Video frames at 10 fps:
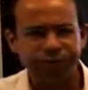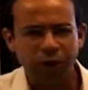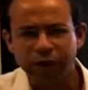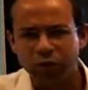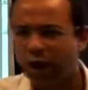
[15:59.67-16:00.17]

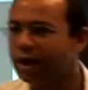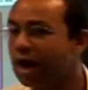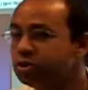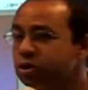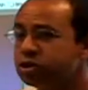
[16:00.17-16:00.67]

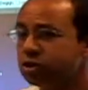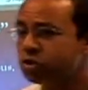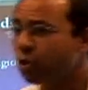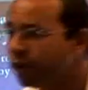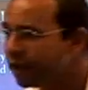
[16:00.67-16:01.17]
3100 to
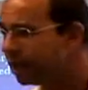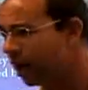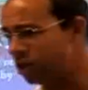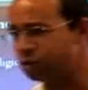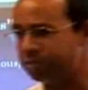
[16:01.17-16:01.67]

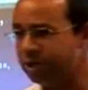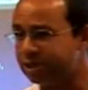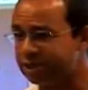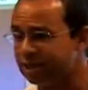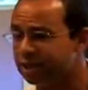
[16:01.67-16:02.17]
2800
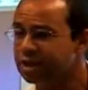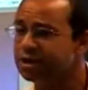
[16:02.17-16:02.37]
BC.